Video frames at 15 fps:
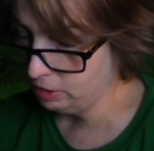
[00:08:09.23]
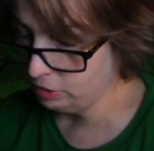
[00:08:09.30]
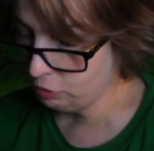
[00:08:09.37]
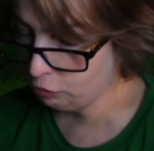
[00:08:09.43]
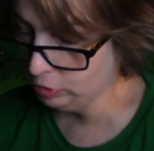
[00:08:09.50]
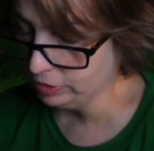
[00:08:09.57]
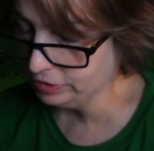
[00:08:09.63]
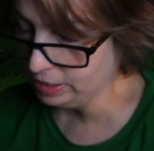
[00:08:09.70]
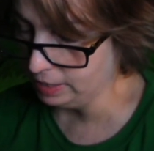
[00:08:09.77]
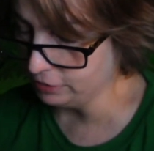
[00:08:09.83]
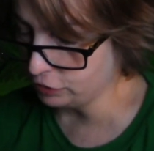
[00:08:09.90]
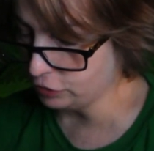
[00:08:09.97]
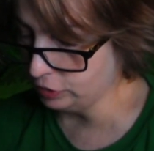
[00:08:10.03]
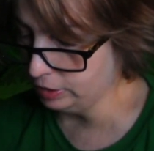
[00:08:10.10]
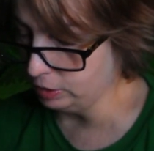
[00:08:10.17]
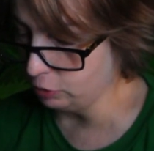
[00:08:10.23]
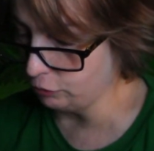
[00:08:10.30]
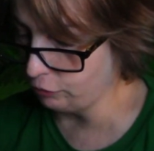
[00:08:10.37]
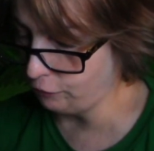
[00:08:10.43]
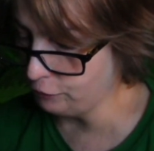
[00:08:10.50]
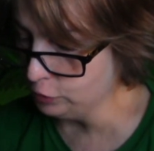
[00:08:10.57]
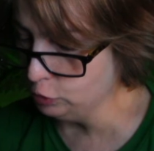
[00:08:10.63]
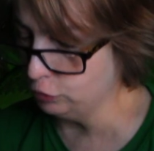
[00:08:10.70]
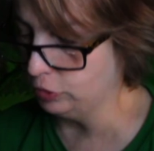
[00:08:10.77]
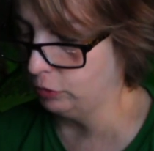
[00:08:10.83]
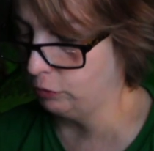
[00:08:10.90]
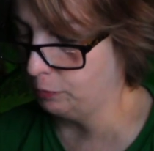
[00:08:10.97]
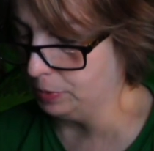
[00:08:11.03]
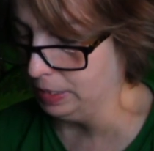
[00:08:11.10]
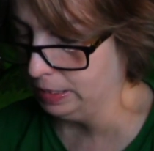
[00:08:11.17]
criticize its leader,
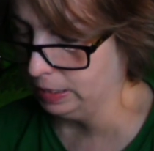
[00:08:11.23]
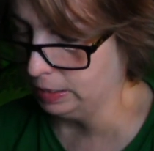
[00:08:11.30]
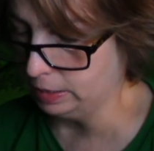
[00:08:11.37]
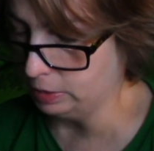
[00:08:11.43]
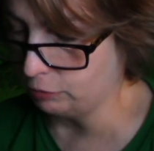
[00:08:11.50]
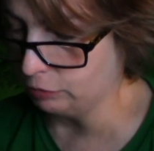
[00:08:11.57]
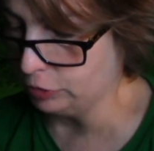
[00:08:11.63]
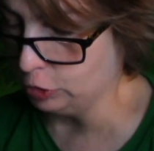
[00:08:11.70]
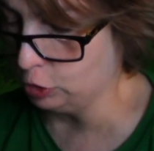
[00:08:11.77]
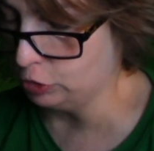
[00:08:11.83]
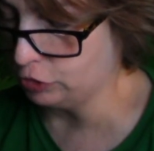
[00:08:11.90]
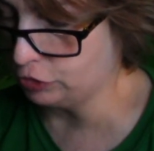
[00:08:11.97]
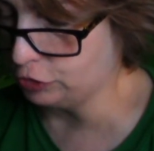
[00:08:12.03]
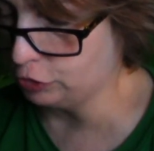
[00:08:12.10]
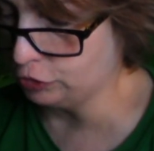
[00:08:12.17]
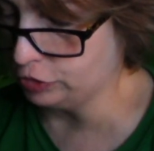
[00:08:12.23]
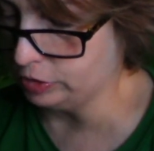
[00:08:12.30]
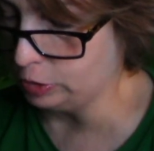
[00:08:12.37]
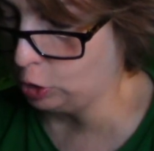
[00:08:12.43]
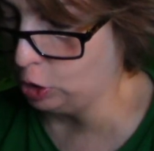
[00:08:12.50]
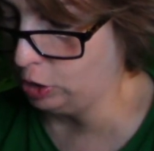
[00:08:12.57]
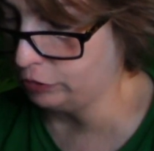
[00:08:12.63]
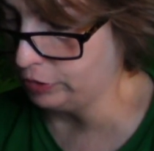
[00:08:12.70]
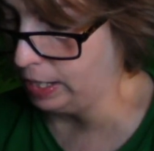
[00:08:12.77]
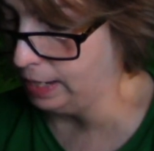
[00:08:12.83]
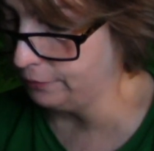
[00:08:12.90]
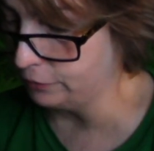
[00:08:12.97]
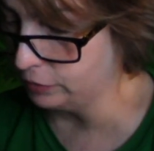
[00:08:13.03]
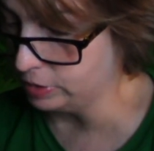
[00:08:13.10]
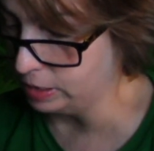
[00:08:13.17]
refusing repeatedly to return to Circe's halls
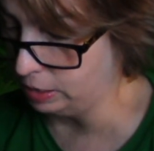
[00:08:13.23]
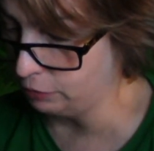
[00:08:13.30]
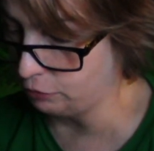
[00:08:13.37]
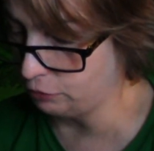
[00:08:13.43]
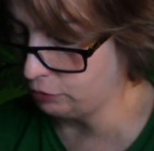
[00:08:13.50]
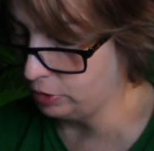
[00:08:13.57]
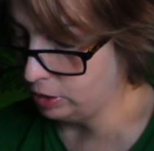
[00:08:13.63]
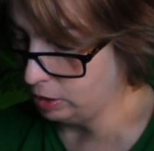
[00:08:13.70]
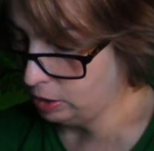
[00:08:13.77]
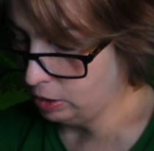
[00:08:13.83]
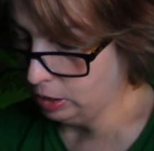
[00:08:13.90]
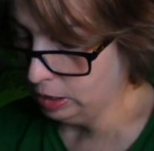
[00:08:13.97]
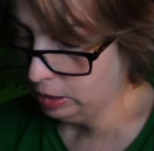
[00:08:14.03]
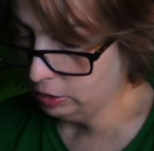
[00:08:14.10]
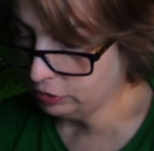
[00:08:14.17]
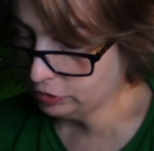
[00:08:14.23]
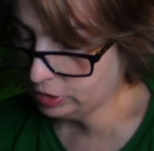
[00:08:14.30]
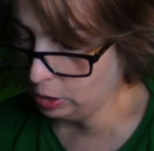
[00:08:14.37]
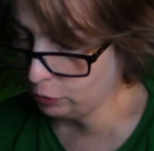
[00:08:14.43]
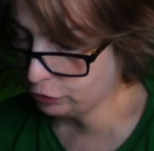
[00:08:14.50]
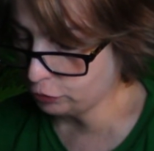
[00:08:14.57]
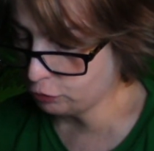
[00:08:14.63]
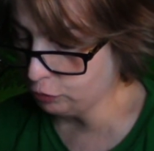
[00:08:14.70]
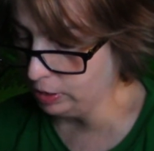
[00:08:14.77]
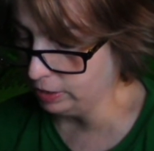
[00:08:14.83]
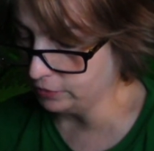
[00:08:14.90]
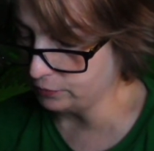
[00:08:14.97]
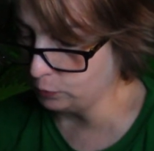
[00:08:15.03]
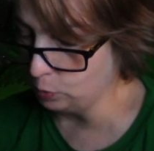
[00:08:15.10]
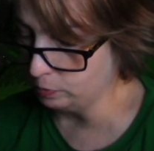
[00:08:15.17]
after the other skulls are
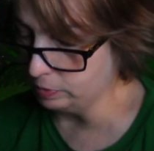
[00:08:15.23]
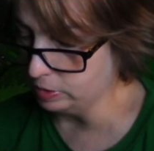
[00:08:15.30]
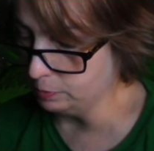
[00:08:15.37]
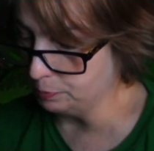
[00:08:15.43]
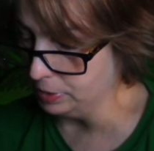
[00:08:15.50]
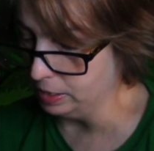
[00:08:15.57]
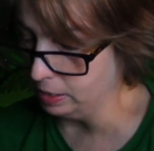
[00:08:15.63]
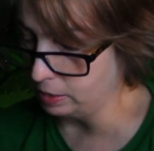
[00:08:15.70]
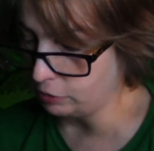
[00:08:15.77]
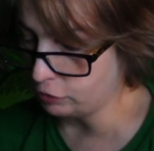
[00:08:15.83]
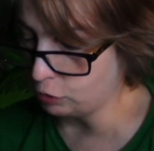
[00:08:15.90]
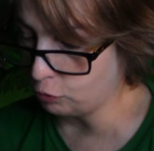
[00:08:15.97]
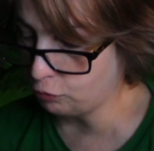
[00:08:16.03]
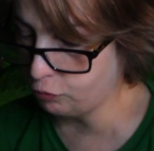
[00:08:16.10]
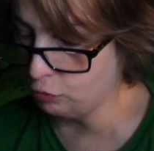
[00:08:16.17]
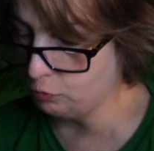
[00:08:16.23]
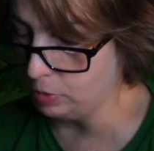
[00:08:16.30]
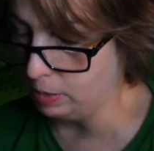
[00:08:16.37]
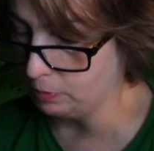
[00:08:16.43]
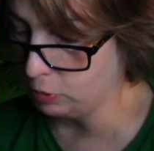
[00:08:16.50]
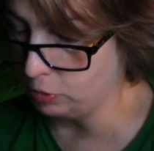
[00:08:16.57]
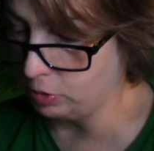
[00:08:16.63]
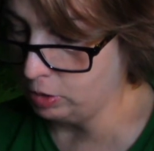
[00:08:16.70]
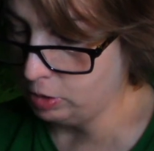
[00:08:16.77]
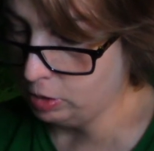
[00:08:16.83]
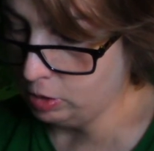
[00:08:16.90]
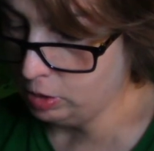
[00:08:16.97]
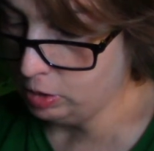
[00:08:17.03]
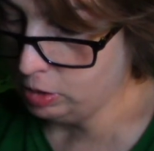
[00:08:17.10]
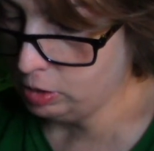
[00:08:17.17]
transformed into pigs. The crew member,
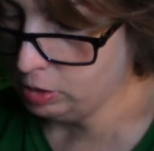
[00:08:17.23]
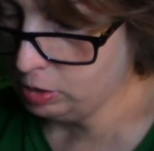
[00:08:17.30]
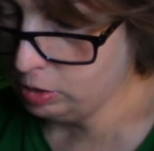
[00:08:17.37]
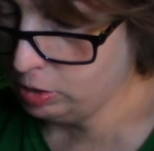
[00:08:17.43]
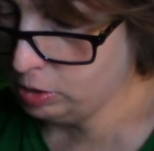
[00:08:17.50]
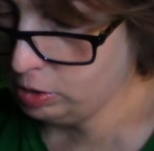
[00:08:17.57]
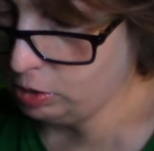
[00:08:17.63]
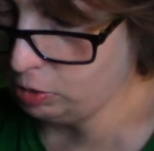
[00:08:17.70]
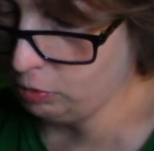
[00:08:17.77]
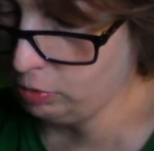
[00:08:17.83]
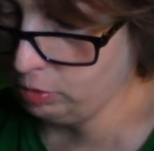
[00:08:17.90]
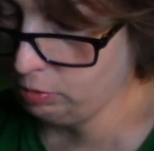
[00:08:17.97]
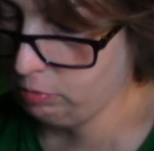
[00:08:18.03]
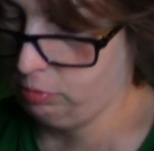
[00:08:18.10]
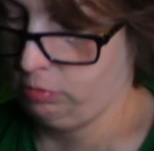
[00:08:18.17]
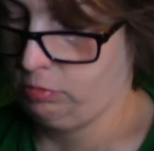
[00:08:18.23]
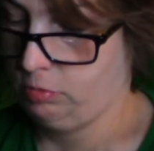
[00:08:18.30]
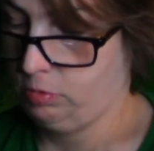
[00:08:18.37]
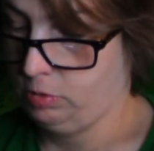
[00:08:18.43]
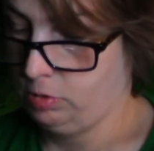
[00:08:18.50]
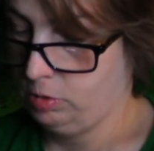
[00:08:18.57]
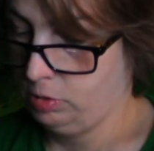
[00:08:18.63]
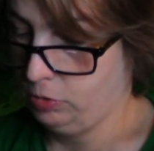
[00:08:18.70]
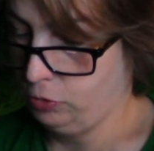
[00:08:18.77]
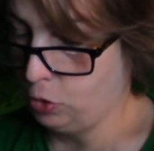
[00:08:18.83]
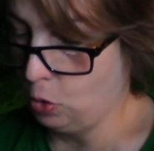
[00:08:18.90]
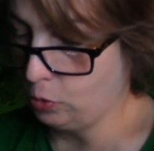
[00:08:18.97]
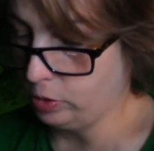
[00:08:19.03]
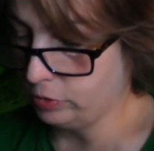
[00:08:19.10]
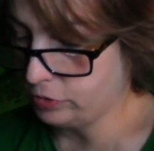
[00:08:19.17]
Eurylochus,
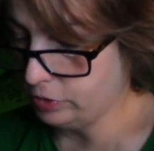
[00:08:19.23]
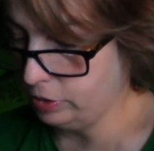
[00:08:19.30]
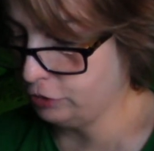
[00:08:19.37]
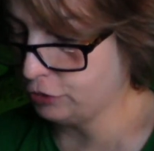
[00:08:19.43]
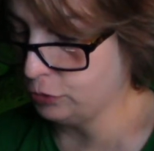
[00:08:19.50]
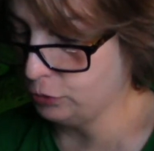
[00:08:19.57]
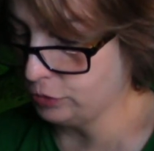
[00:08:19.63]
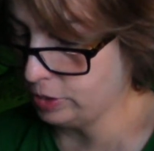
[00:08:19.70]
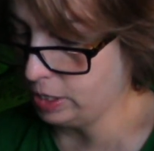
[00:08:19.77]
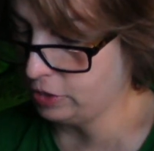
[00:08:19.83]
issues an